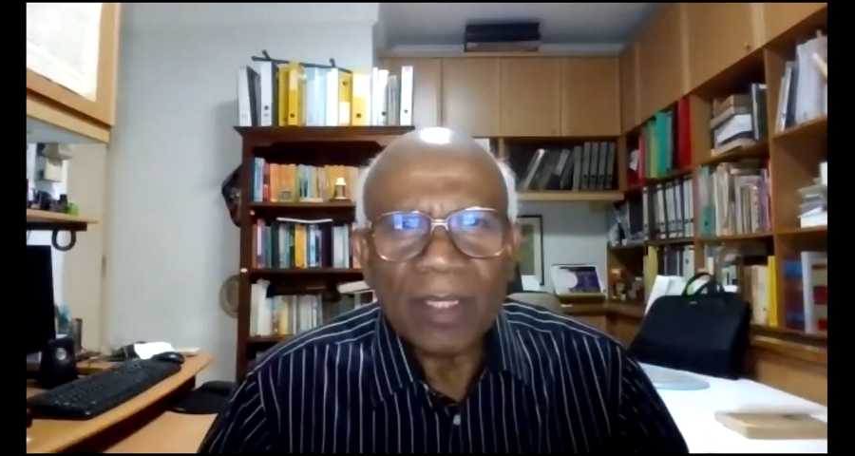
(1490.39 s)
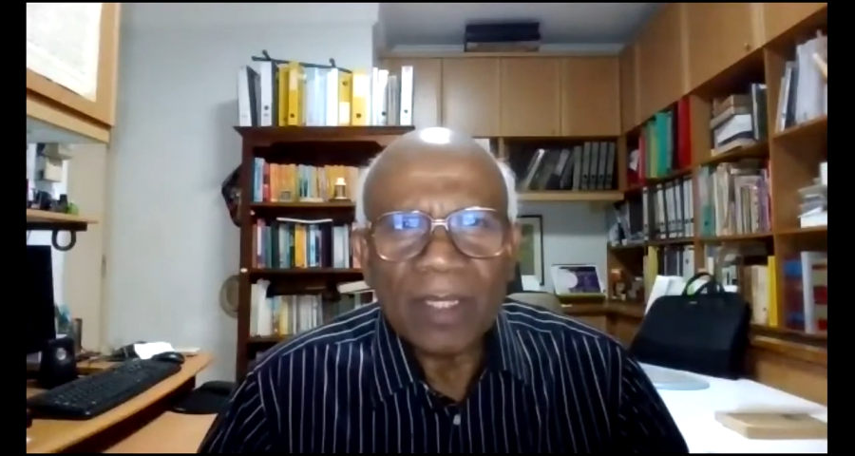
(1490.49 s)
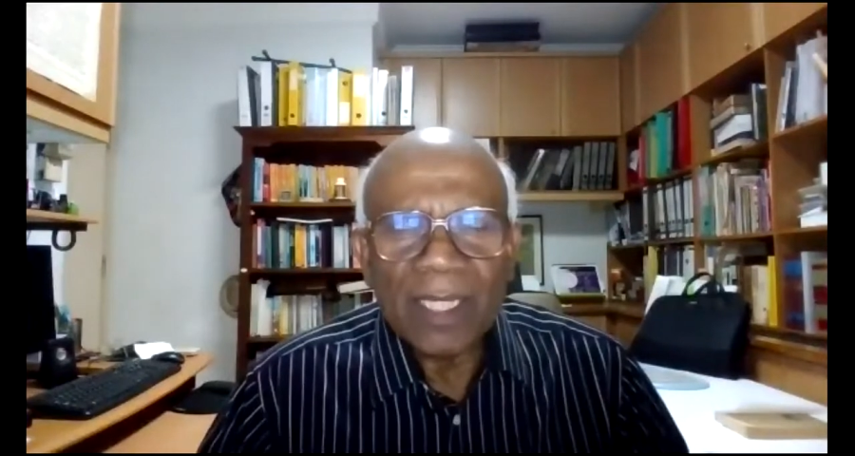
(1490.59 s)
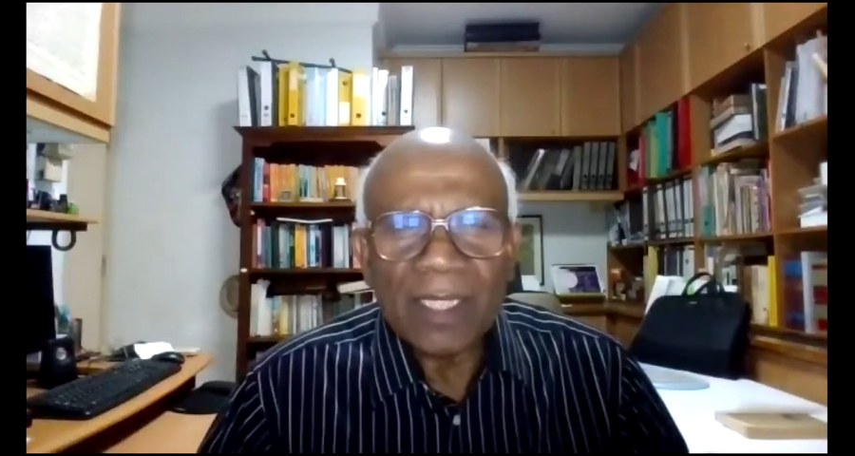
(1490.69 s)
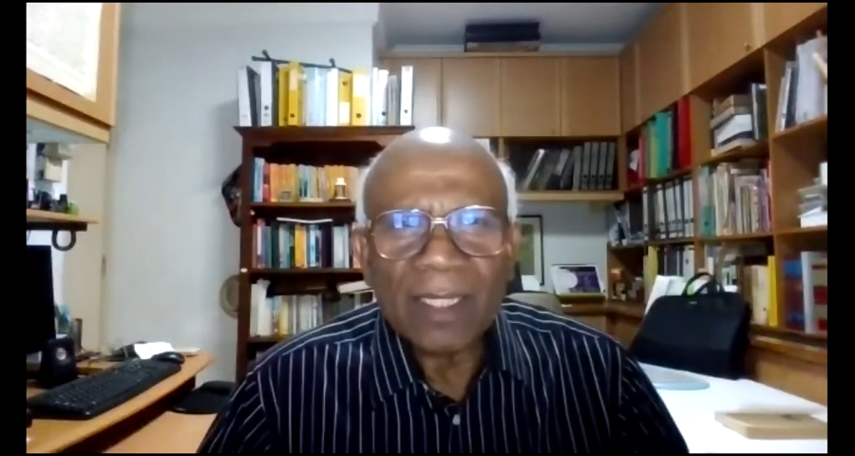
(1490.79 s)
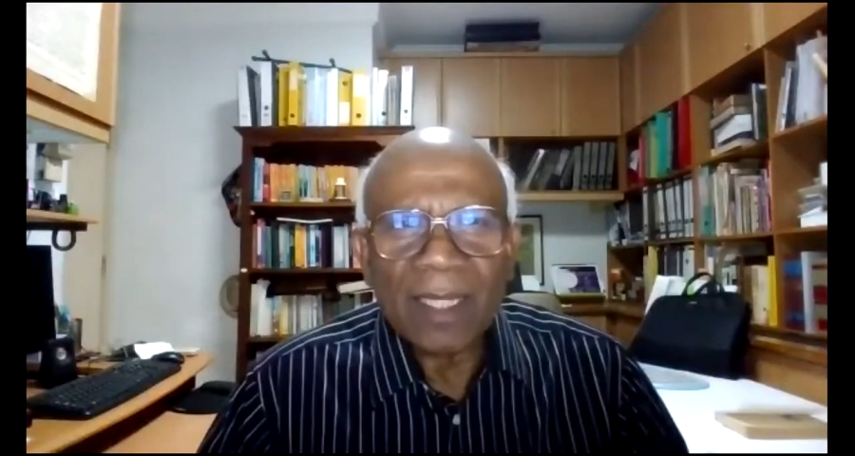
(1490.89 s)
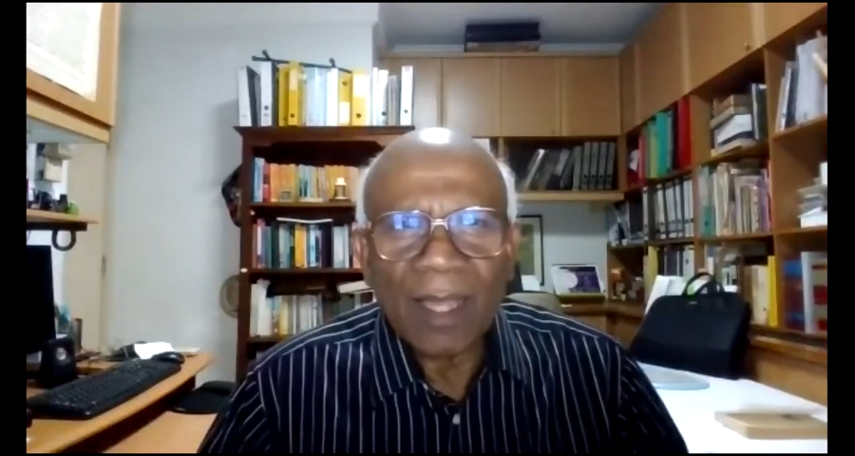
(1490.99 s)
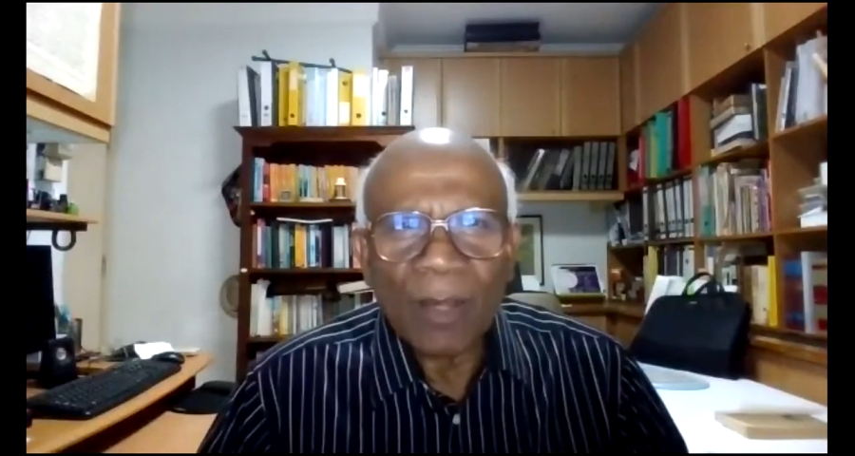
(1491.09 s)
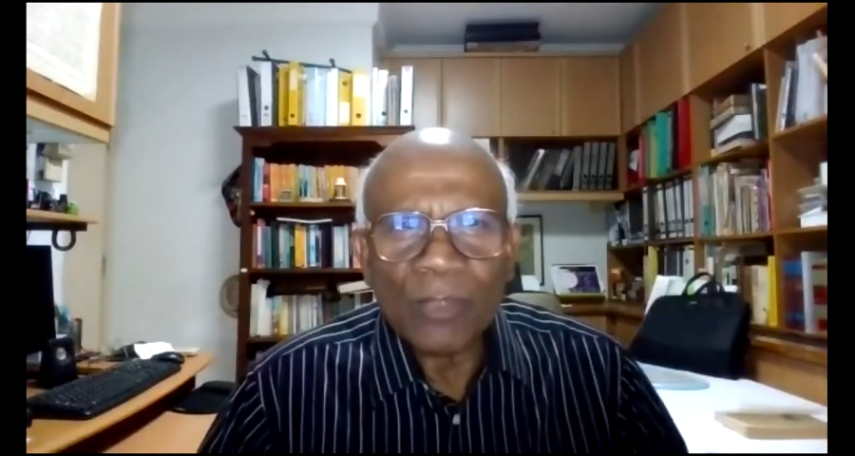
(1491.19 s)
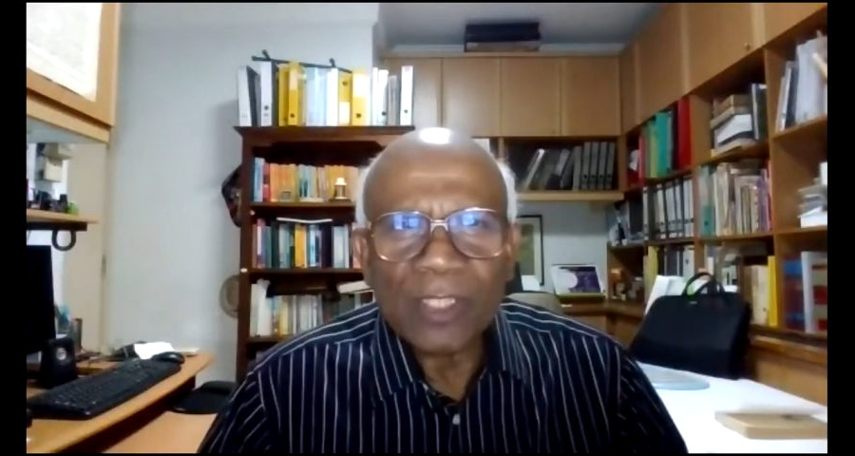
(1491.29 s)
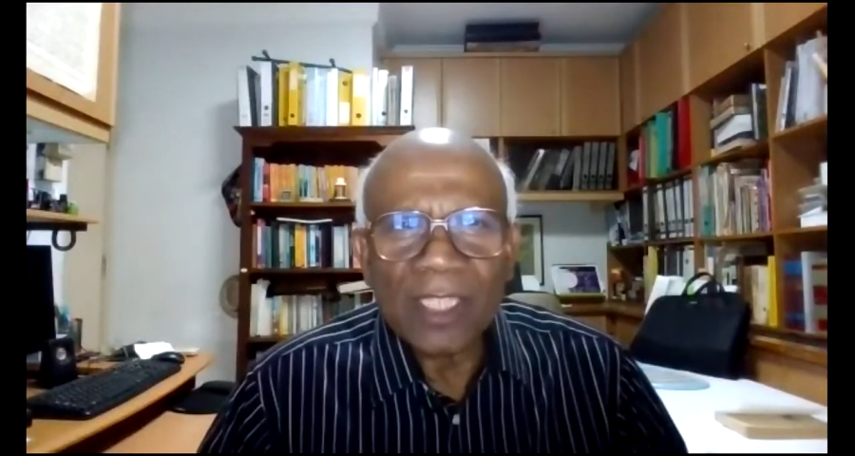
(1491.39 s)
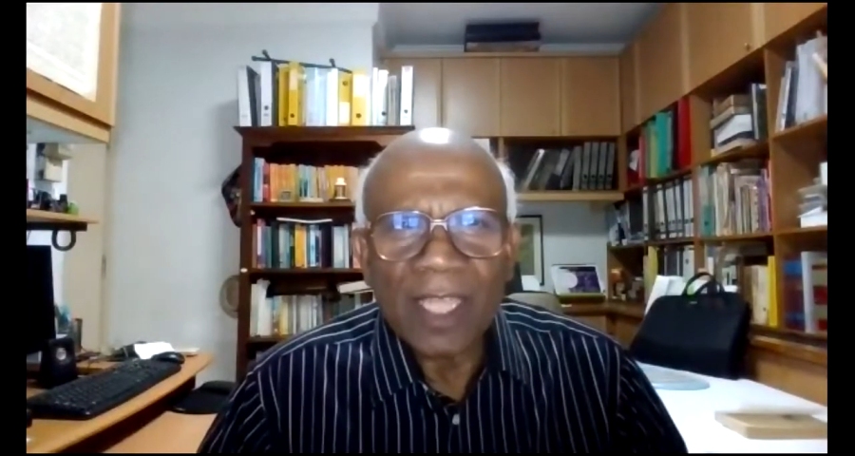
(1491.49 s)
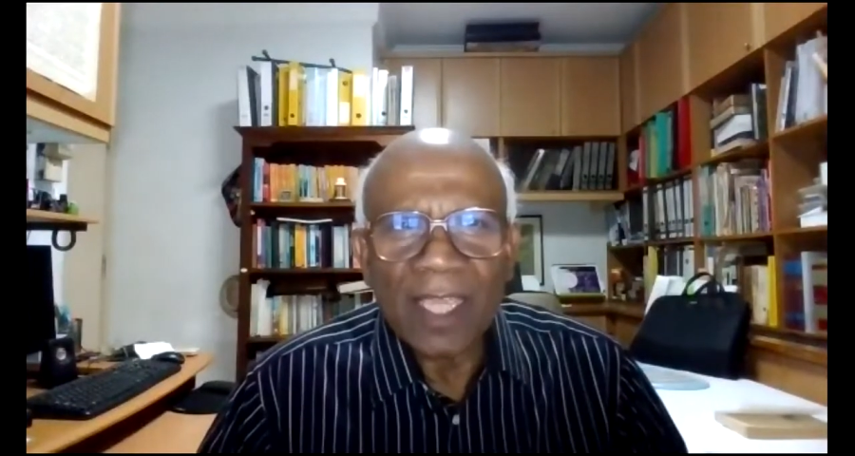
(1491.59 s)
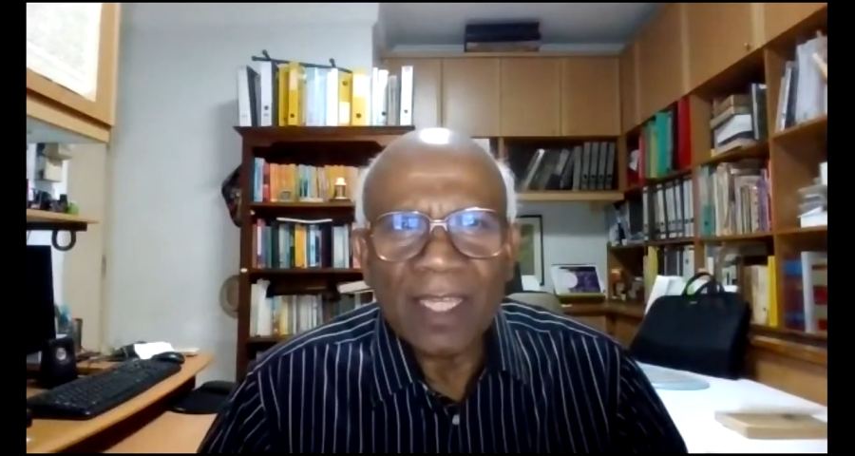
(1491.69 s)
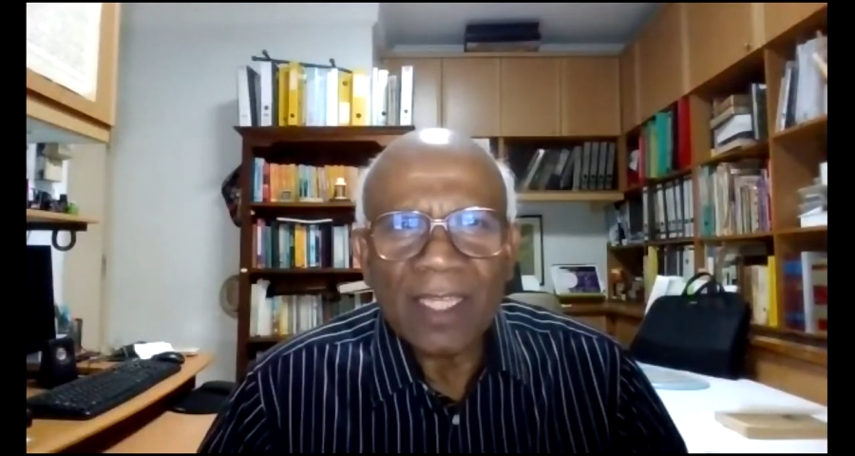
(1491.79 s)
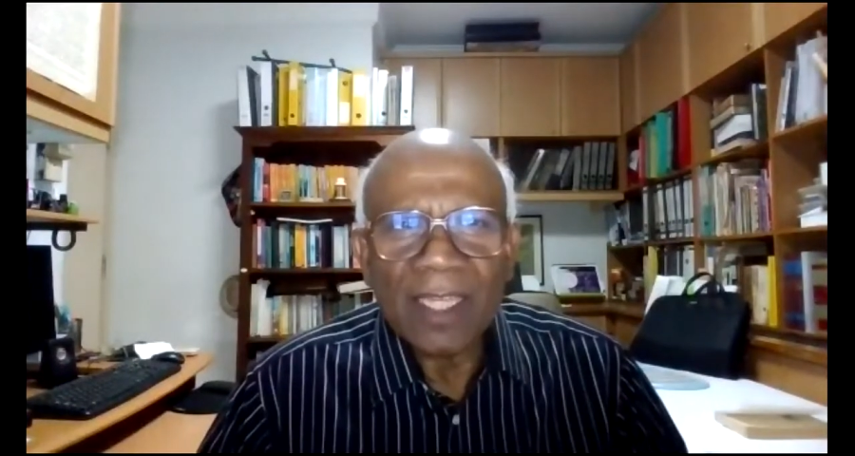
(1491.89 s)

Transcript: eaten outside